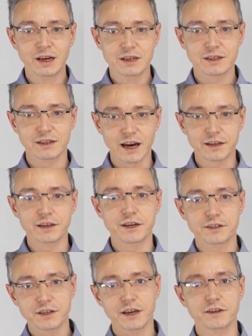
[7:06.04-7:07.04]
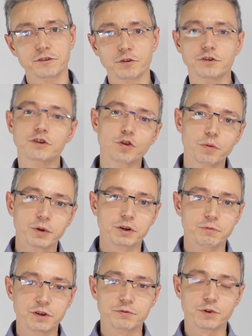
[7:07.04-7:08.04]
slightly extending on the
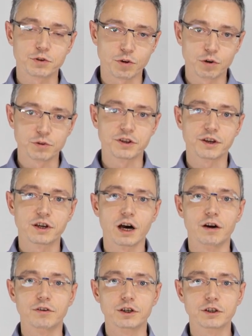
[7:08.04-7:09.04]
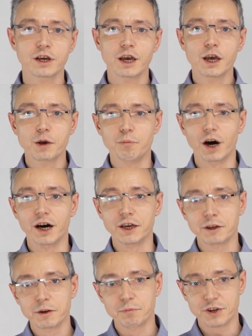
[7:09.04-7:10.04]
topic which was already covered
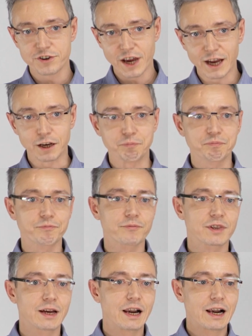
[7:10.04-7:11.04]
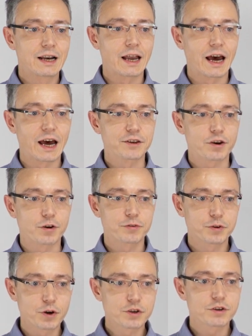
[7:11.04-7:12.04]
by Michel. And
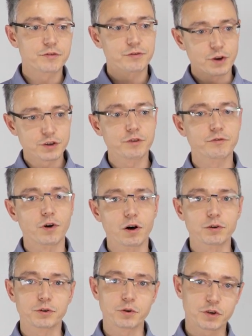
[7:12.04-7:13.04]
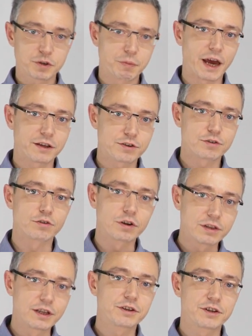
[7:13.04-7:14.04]
of course, first of all, you expect
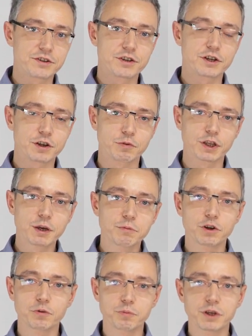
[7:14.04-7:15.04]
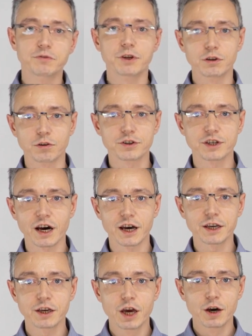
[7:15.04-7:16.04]
strong linkage disequilibrium between
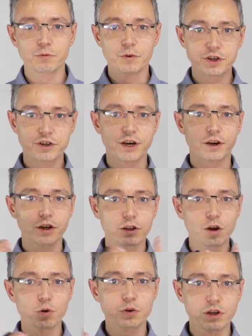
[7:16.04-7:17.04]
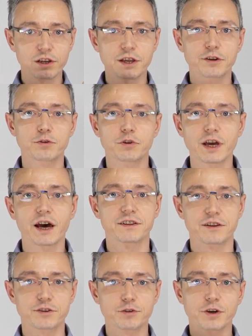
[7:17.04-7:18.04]
loci which are closely linked
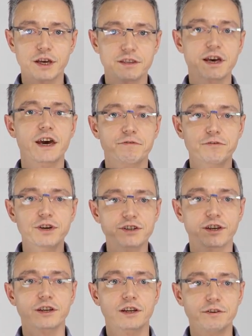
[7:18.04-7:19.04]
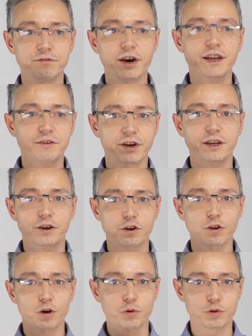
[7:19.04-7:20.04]
together, so they are physically very, very
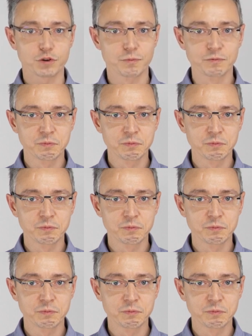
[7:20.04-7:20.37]
close.